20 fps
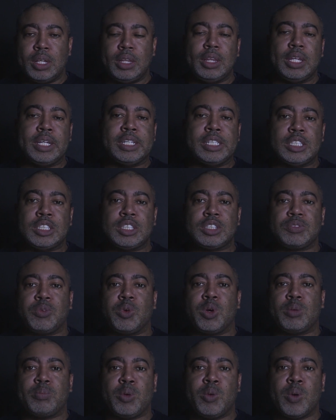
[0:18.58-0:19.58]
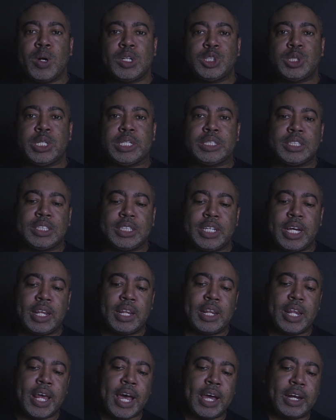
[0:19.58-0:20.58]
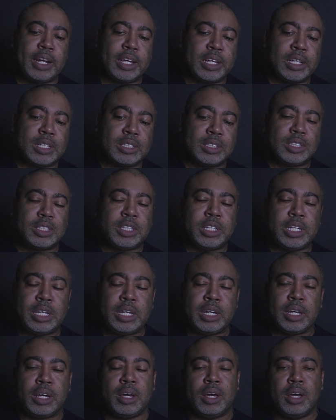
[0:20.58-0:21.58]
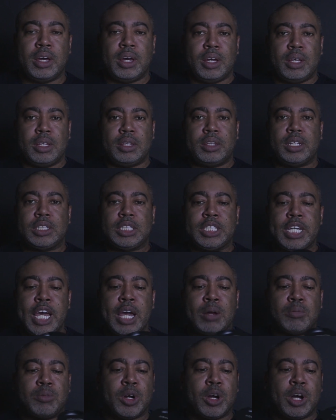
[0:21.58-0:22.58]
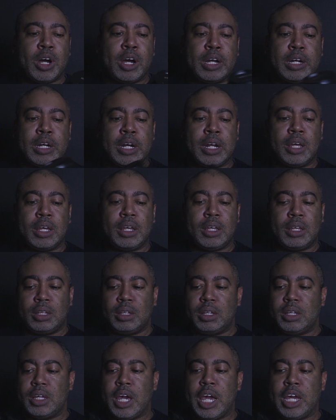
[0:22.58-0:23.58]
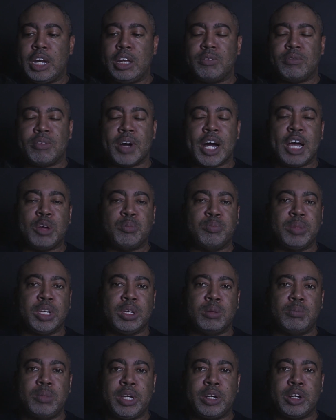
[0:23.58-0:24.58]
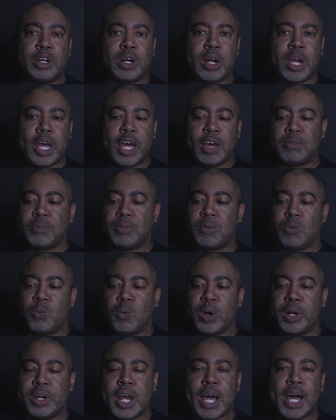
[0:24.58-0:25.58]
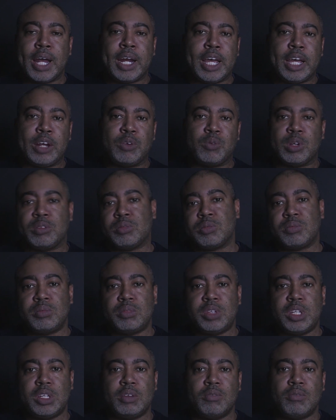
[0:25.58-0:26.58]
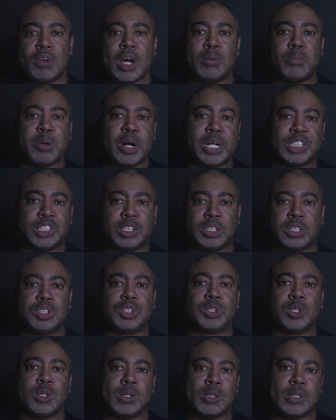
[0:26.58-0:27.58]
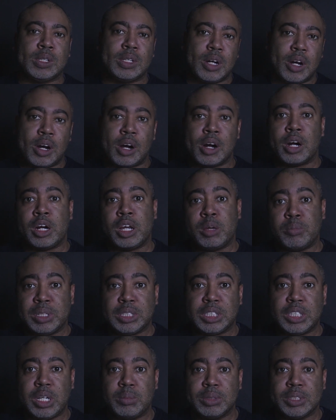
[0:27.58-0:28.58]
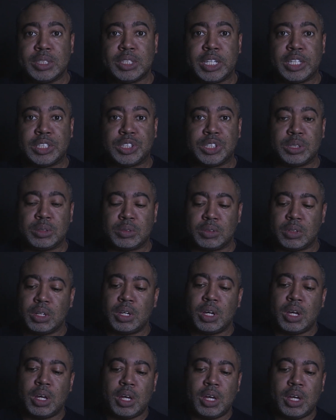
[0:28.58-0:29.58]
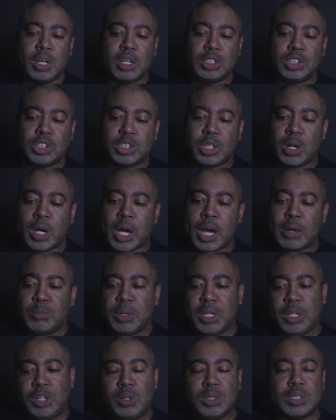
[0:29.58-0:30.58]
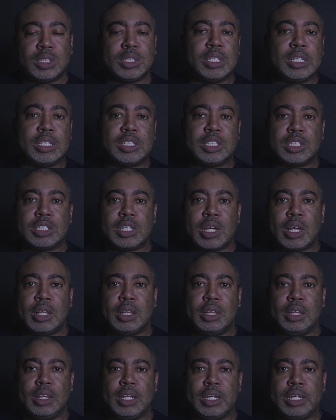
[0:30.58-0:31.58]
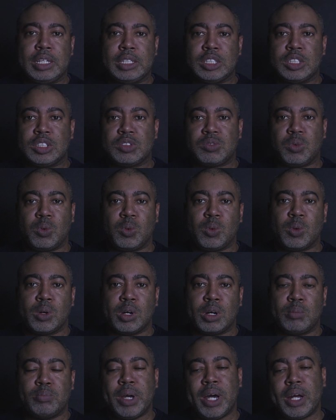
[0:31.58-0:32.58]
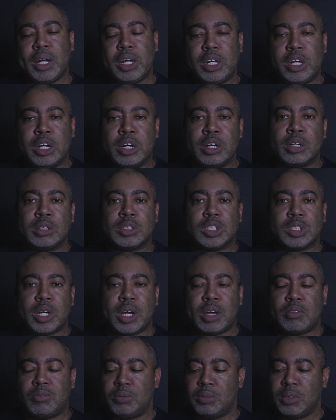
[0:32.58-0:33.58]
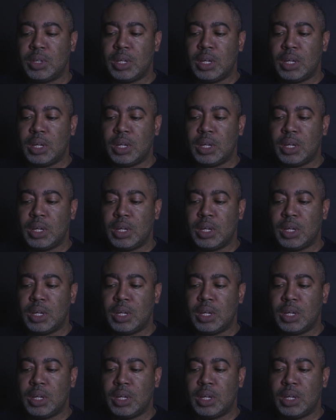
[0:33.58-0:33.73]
lens for portraits, and that is the Tamron 85mm f1.8 with vibration control or image stabilization. So I've been using this lens for about a year. So